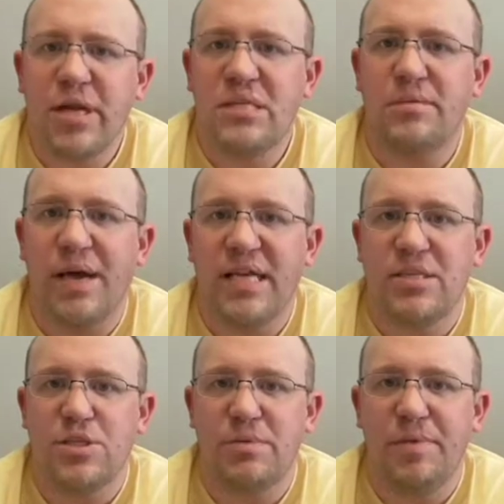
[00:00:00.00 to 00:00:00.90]
bring it to my
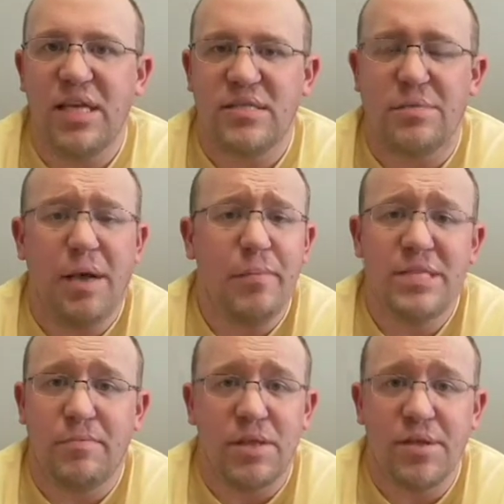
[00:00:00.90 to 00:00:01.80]
attention because there might be
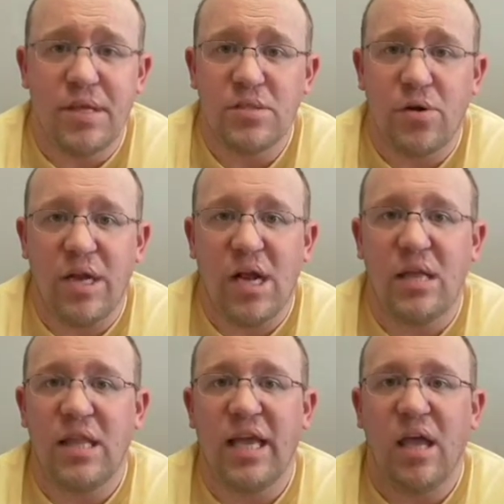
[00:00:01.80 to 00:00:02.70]
some other things going
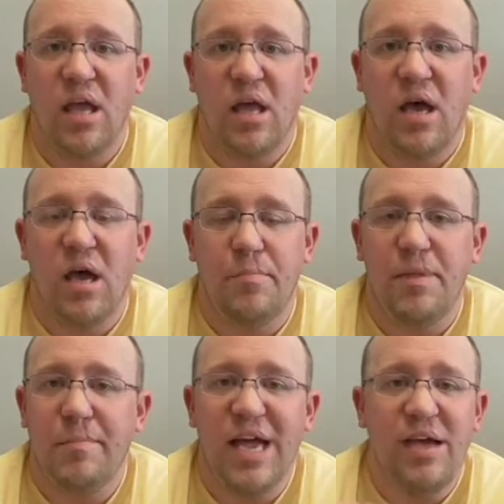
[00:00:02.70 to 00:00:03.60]
on, like
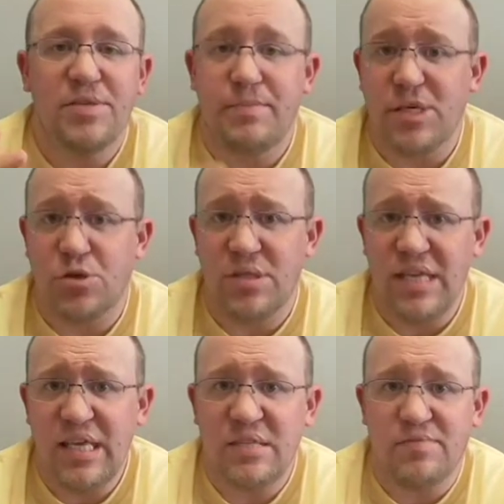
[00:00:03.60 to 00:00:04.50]
they might have special
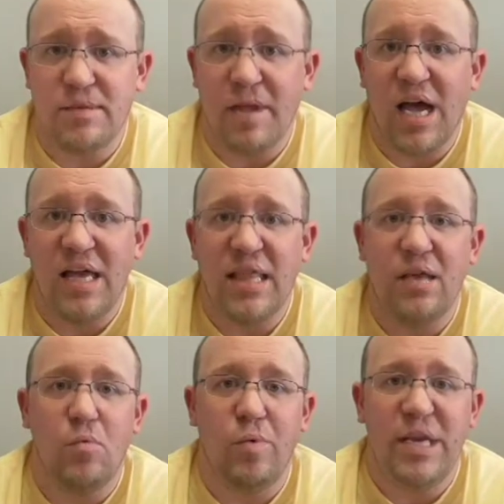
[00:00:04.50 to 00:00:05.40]
needs of some kind
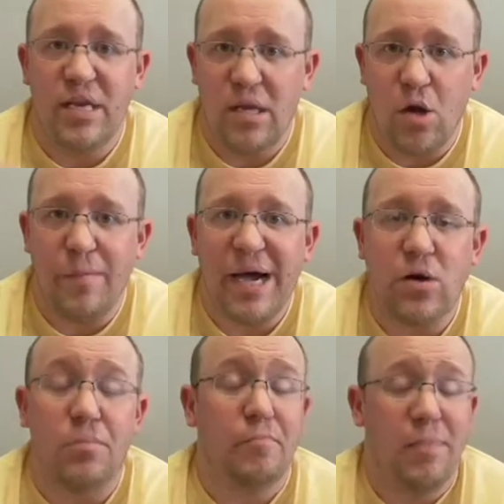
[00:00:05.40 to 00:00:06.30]
that we didn't know about,
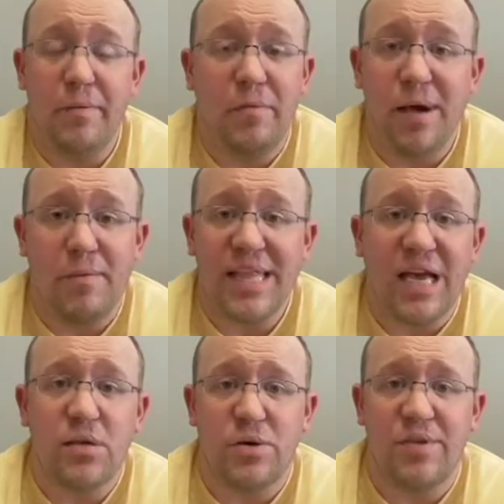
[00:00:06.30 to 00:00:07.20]
or maybe mom and
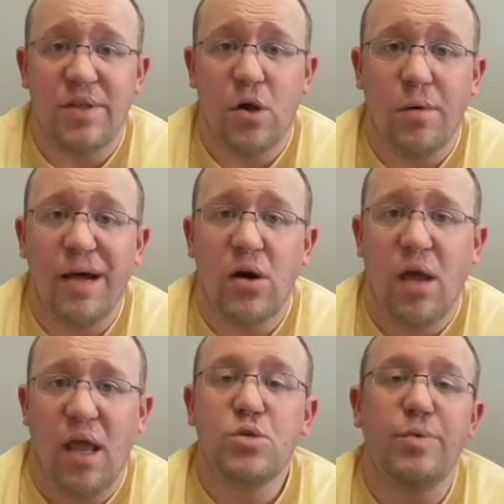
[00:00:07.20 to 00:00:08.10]
dad don't even know about,
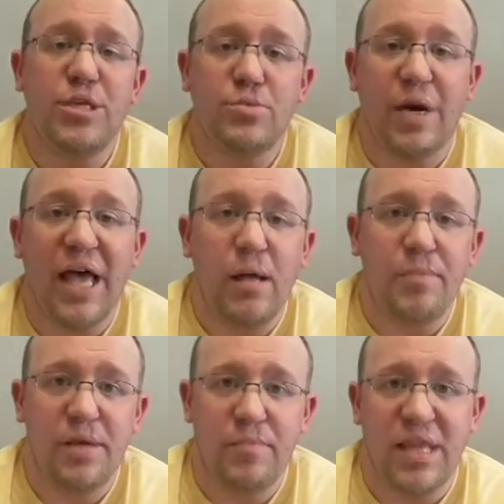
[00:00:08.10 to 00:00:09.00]
so we just want to
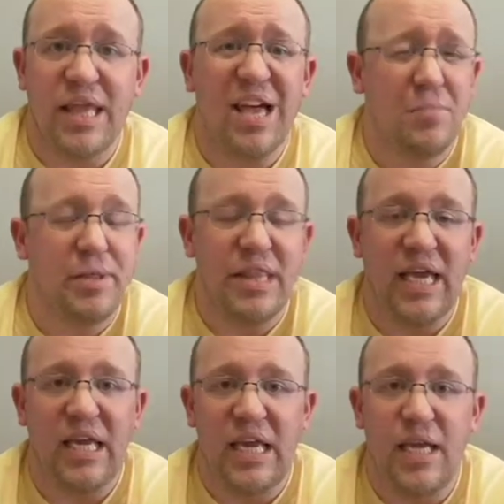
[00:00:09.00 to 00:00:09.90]
help them get the help that
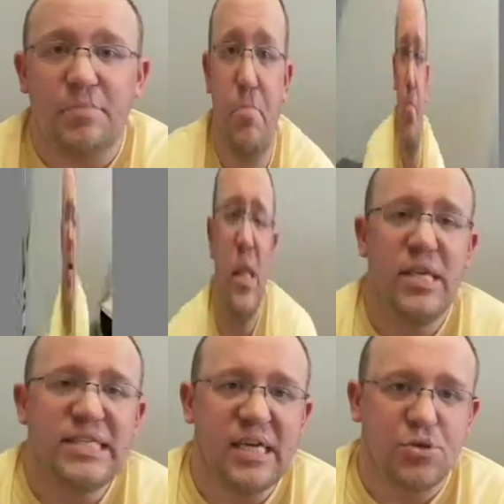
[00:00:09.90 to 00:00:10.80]
they need.
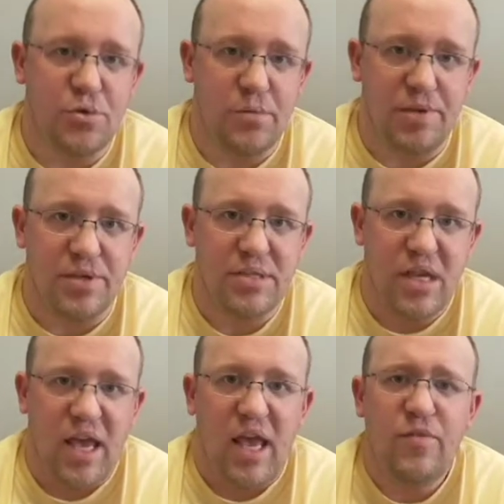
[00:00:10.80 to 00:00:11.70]
Finally, sexual abuse.
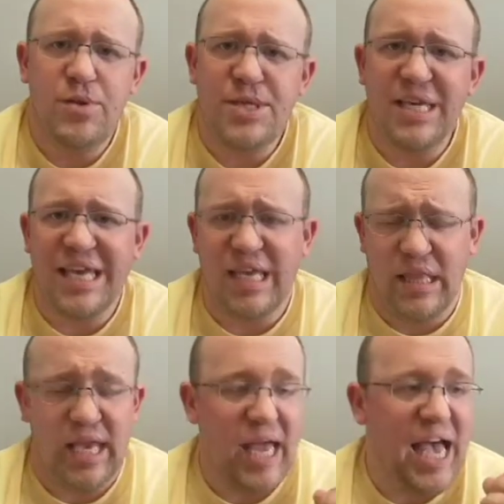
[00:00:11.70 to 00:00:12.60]
If you see a
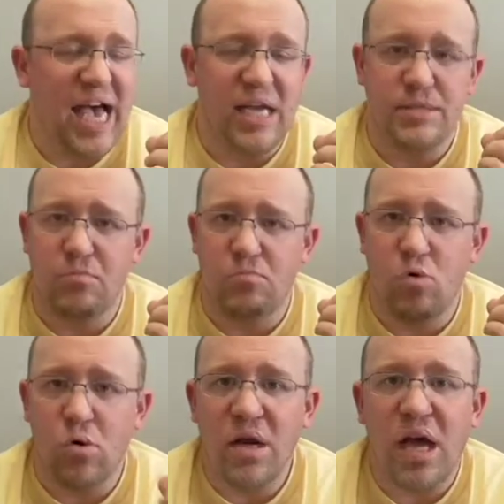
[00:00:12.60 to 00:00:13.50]
kid that has
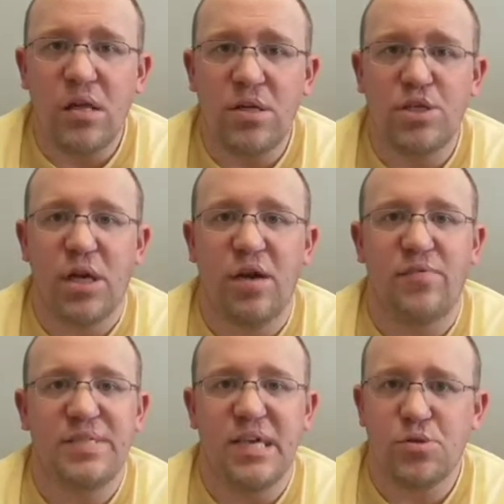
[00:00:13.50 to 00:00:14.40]
more knowledge
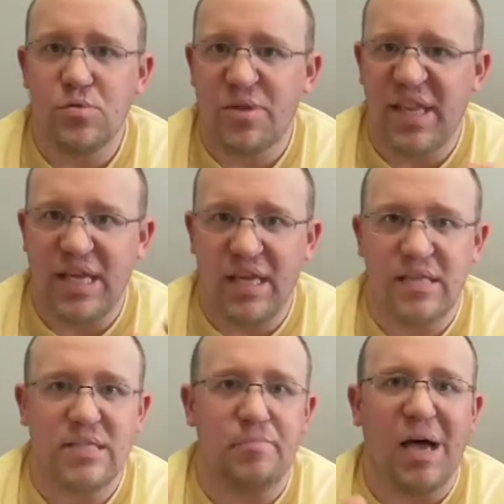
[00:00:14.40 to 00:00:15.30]
of sexual
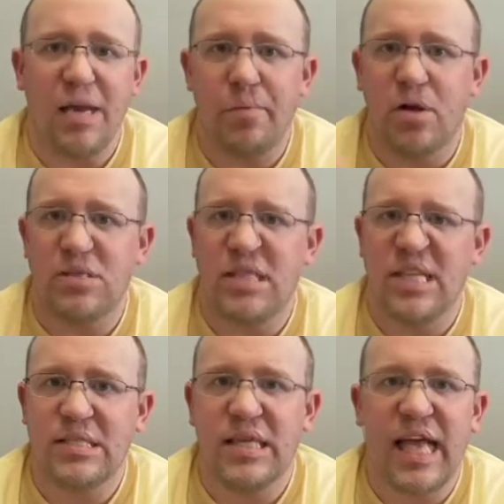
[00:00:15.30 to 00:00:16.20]
things and body parts and
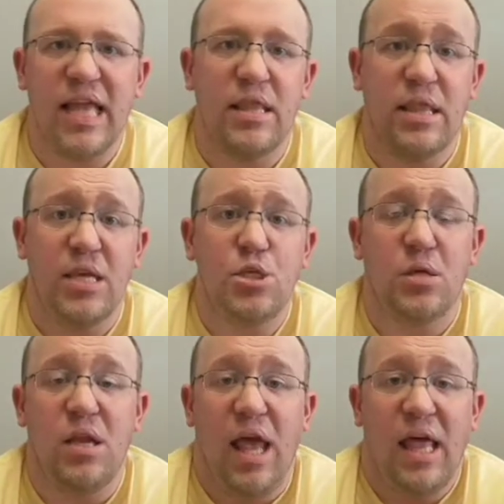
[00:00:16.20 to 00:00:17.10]
things like that than they
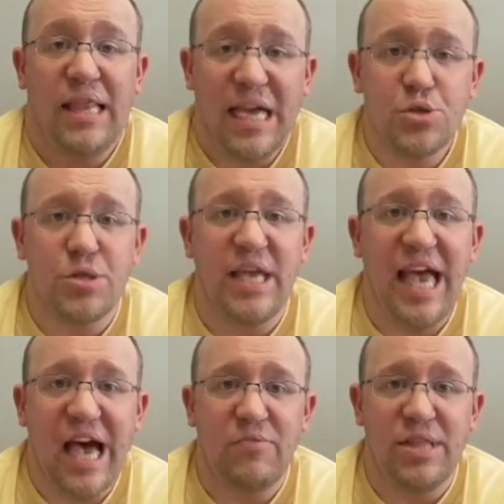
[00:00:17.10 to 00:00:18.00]
should naturally
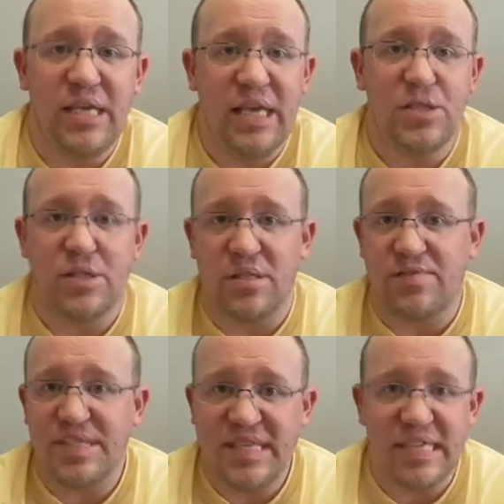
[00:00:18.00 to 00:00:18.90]
have at the ages
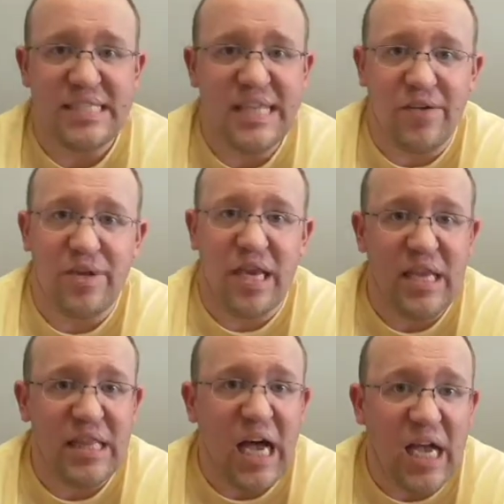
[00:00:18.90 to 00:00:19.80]
of 6, 7,
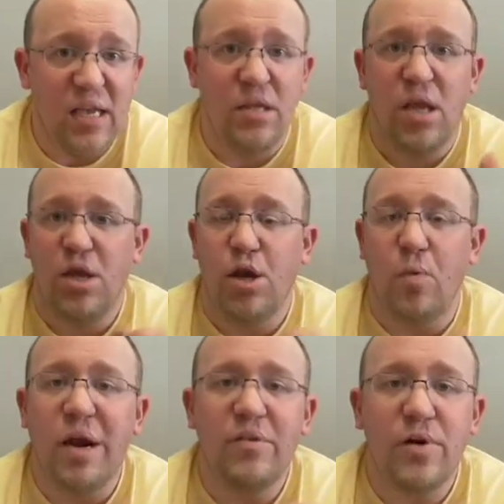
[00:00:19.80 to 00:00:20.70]
8, 9,
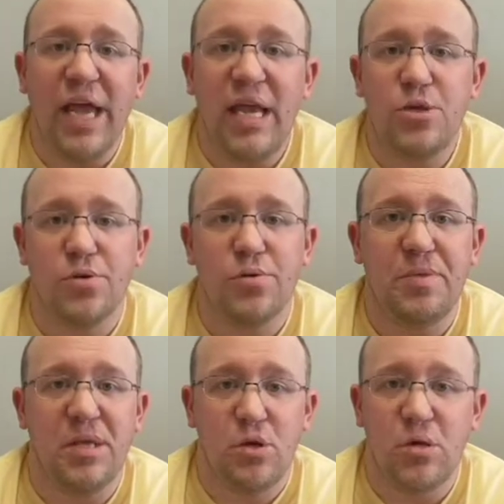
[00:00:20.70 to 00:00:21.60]
whatever age
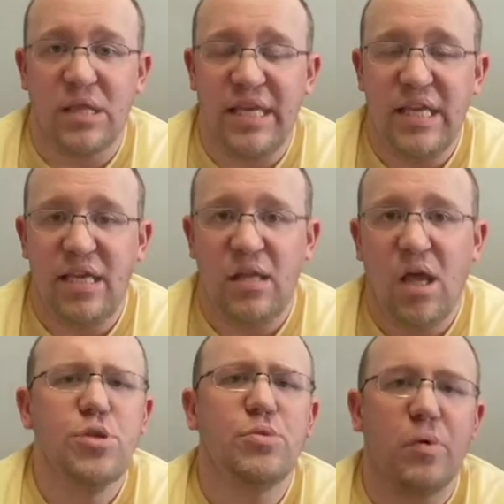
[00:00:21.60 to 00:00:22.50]
group that you're leading,
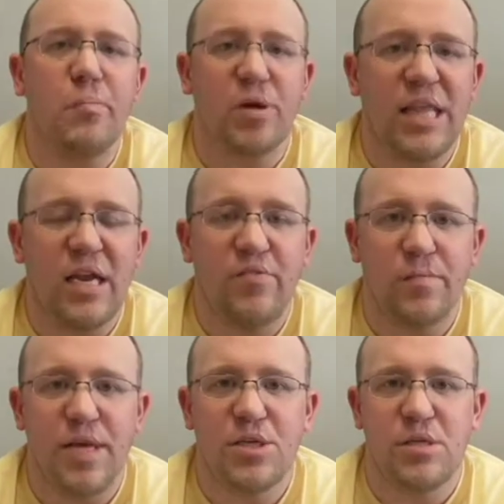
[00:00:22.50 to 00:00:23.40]
you just want to bring that
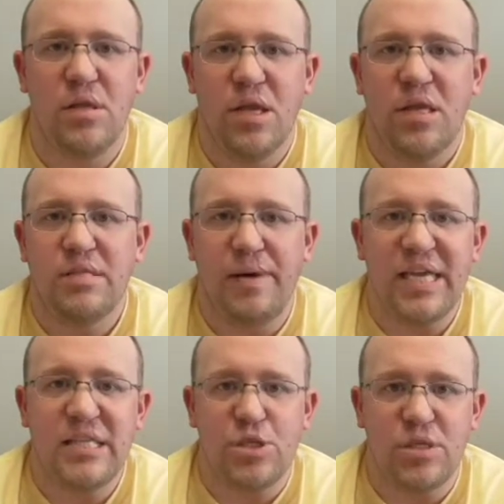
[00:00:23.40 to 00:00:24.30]
information to my
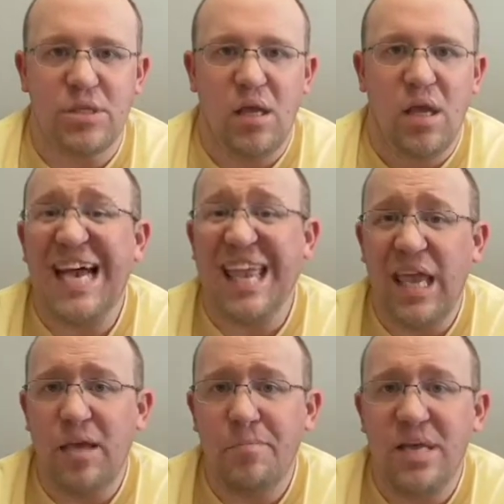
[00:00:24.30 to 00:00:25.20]
attention. That
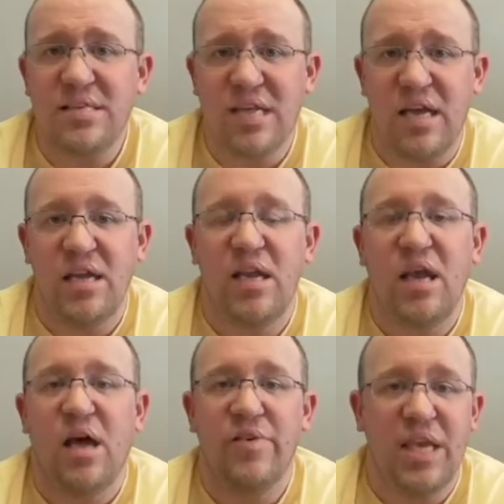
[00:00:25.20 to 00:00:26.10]
can be a sign
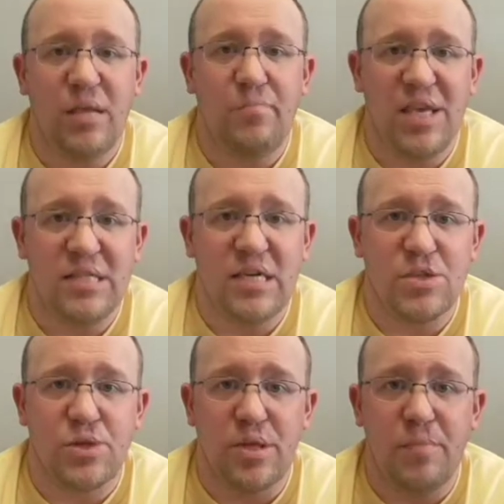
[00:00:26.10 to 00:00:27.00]
of a kid being
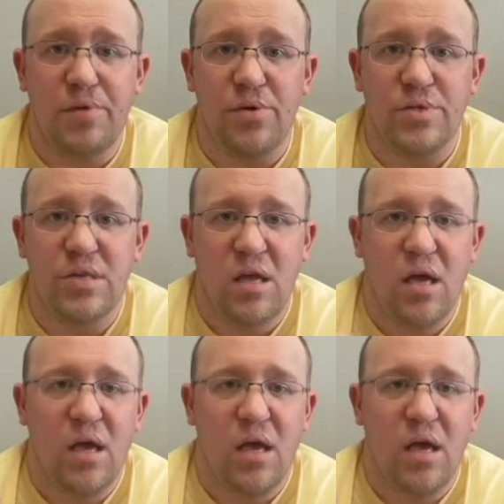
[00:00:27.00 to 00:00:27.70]
sexually abused.